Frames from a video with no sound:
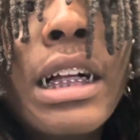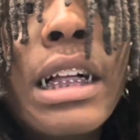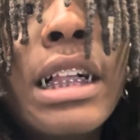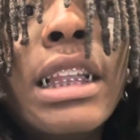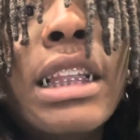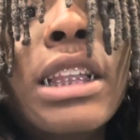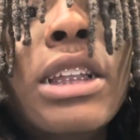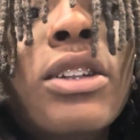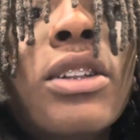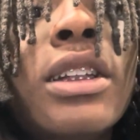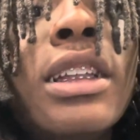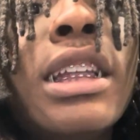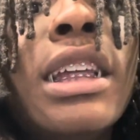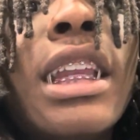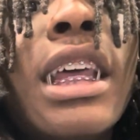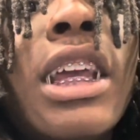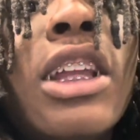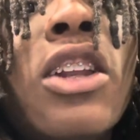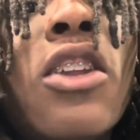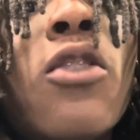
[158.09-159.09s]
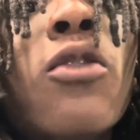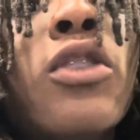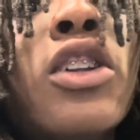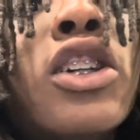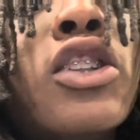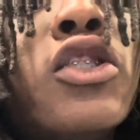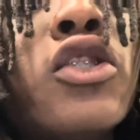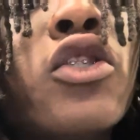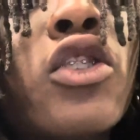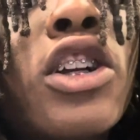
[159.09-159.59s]
Little did they know
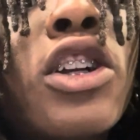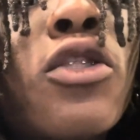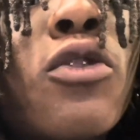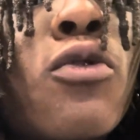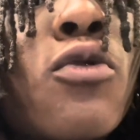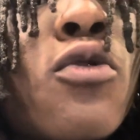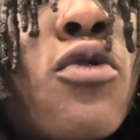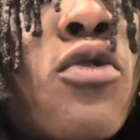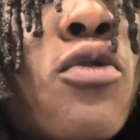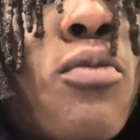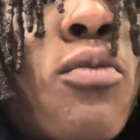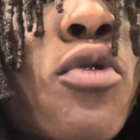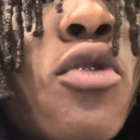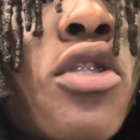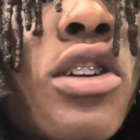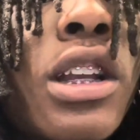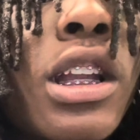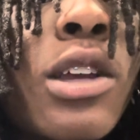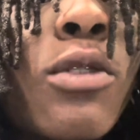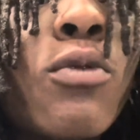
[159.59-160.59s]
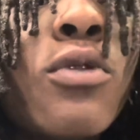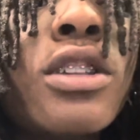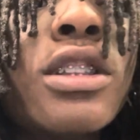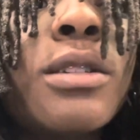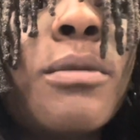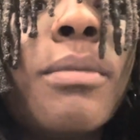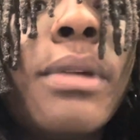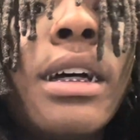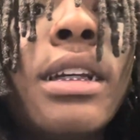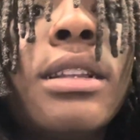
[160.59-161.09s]
their tranquil morning was
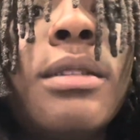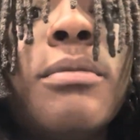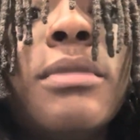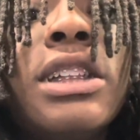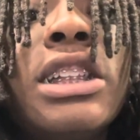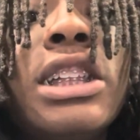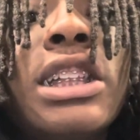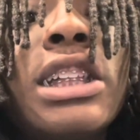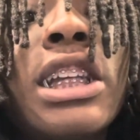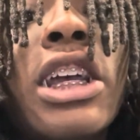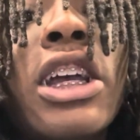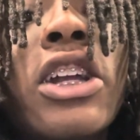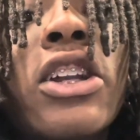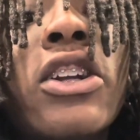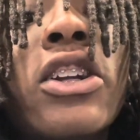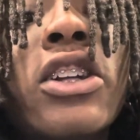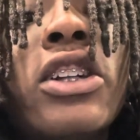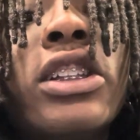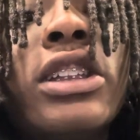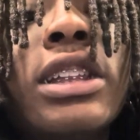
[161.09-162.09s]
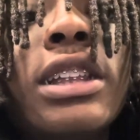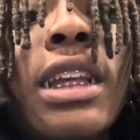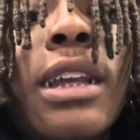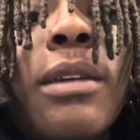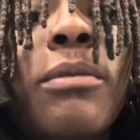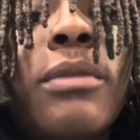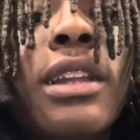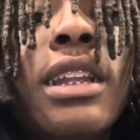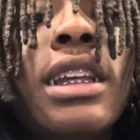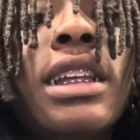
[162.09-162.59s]
about to be shattered.
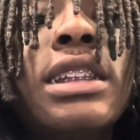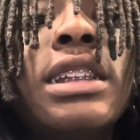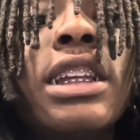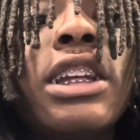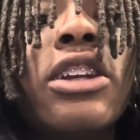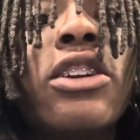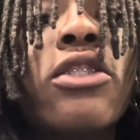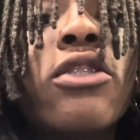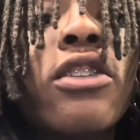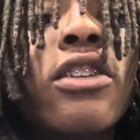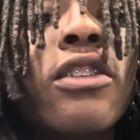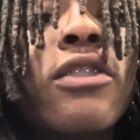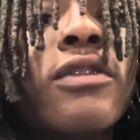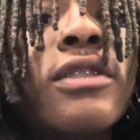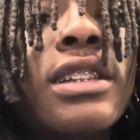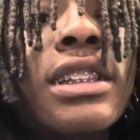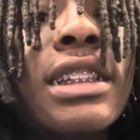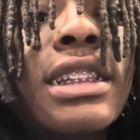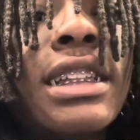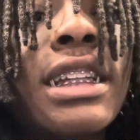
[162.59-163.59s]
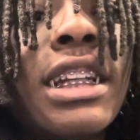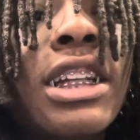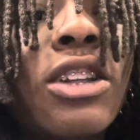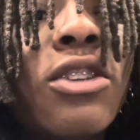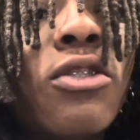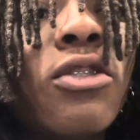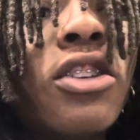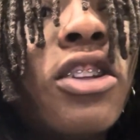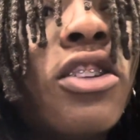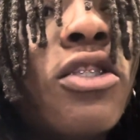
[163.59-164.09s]
Japanese aircraft descended
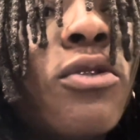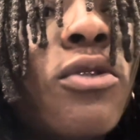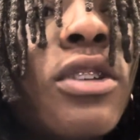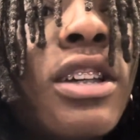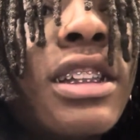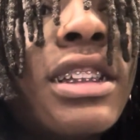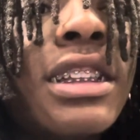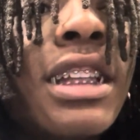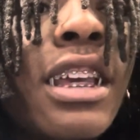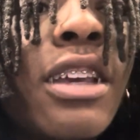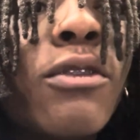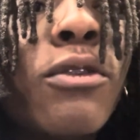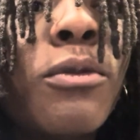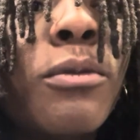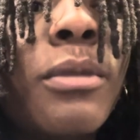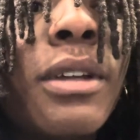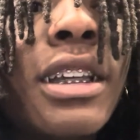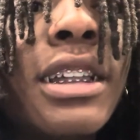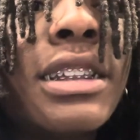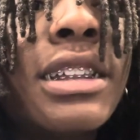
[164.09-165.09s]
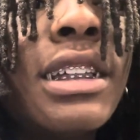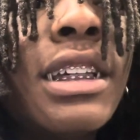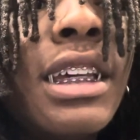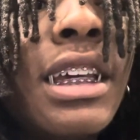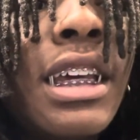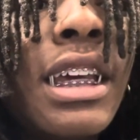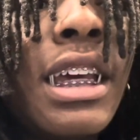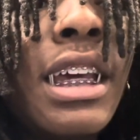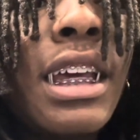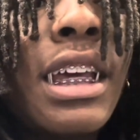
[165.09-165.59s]
on the U.S. naval base
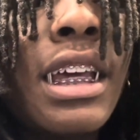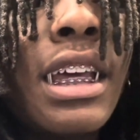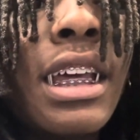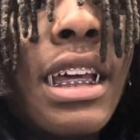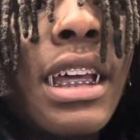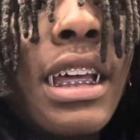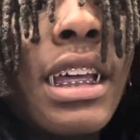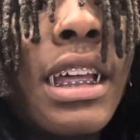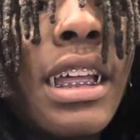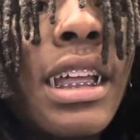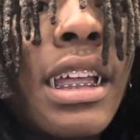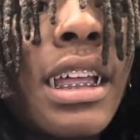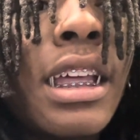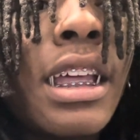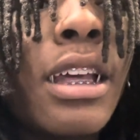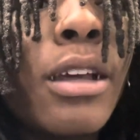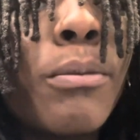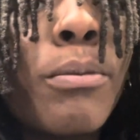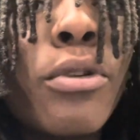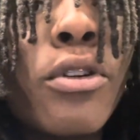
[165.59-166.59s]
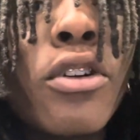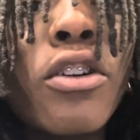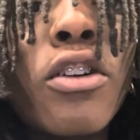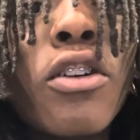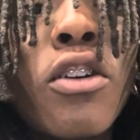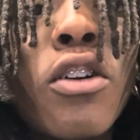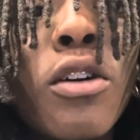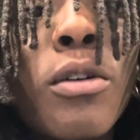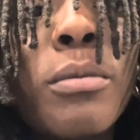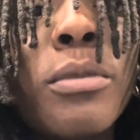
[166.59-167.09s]
at Pearl
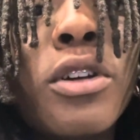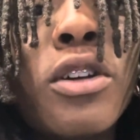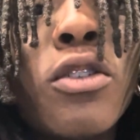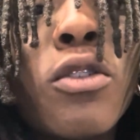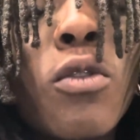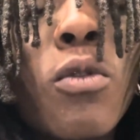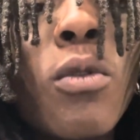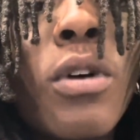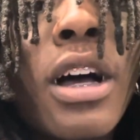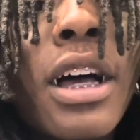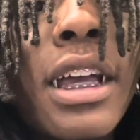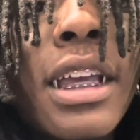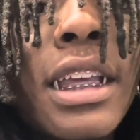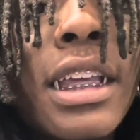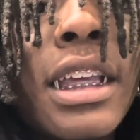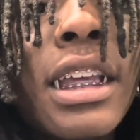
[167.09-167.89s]
Harbor in Hawaii.